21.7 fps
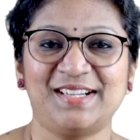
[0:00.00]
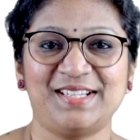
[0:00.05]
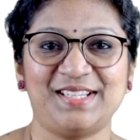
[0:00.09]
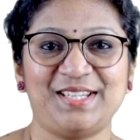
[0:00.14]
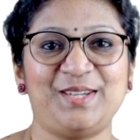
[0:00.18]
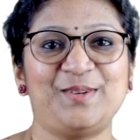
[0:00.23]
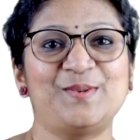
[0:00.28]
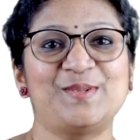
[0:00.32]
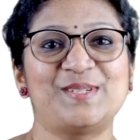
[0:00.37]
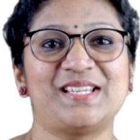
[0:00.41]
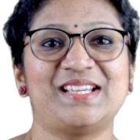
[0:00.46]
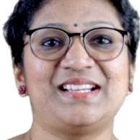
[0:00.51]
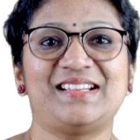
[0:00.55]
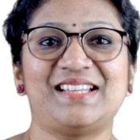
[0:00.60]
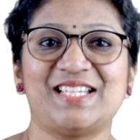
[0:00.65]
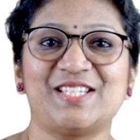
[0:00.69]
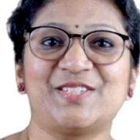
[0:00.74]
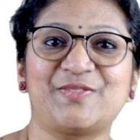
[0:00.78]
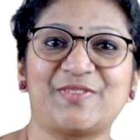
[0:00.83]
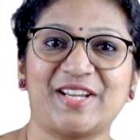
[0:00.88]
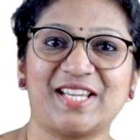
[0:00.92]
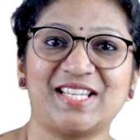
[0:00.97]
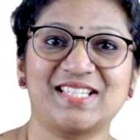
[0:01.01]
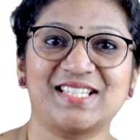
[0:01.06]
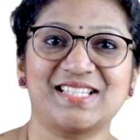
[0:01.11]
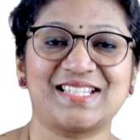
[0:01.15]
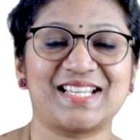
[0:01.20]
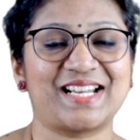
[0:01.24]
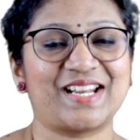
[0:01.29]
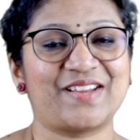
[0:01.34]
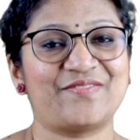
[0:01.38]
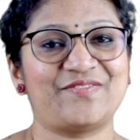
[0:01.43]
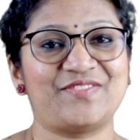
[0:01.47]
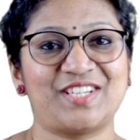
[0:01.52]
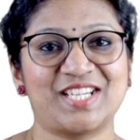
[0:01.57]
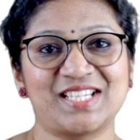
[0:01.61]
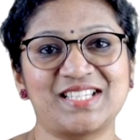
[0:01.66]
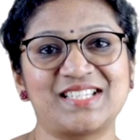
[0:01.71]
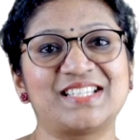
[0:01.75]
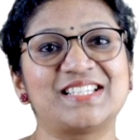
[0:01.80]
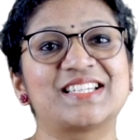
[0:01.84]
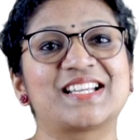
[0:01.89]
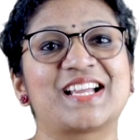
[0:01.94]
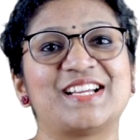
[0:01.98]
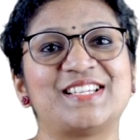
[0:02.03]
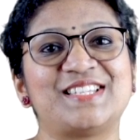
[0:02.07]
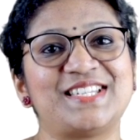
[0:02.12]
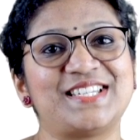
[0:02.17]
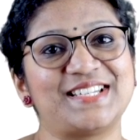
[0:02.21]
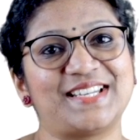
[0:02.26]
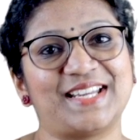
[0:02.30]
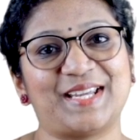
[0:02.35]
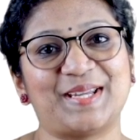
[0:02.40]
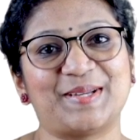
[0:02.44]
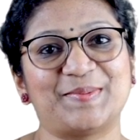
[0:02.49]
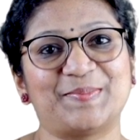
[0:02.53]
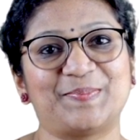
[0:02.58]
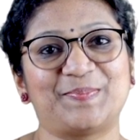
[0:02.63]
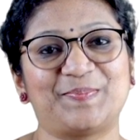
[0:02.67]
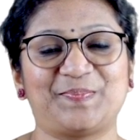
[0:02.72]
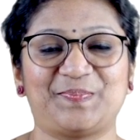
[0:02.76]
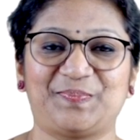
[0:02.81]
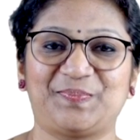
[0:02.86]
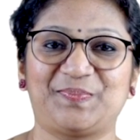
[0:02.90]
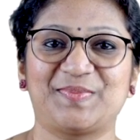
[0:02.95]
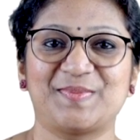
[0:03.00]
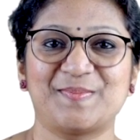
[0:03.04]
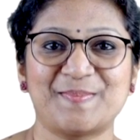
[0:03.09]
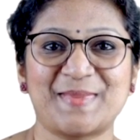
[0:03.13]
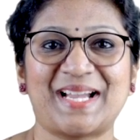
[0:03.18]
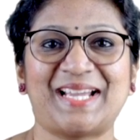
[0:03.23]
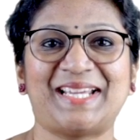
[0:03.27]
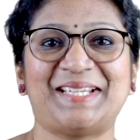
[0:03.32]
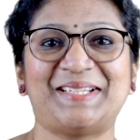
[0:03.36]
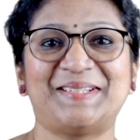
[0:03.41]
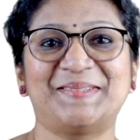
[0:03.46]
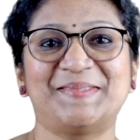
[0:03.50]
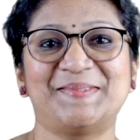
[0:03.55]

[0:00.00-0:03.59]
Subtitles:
using these phrases that I've just discussed today. Bye.